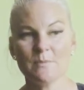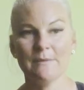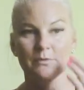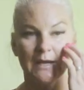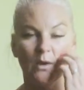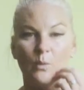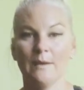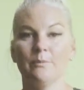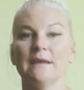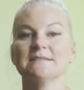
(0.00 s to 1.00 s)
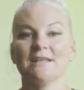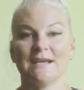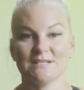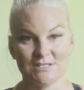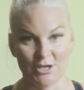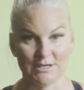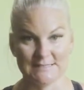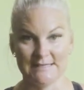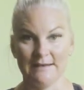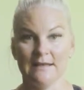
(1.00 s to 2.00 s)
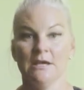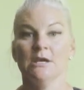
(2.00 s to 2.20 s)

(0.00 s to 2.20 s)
remembering where is like a circus tent.